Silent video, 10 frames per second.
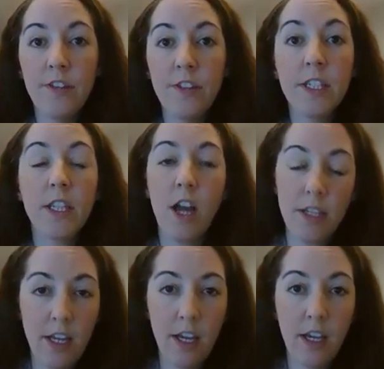
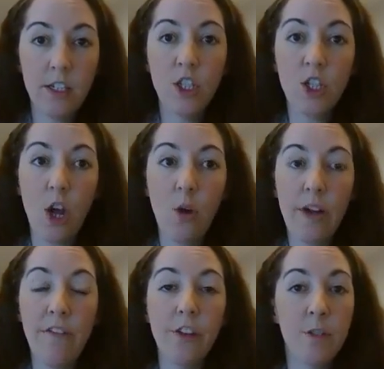discussing. So
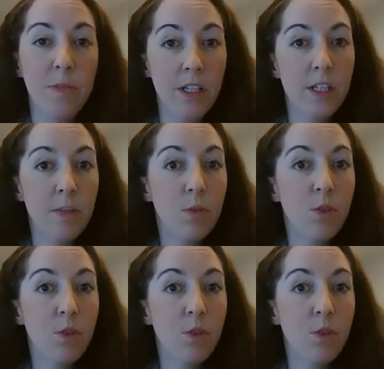if there's been some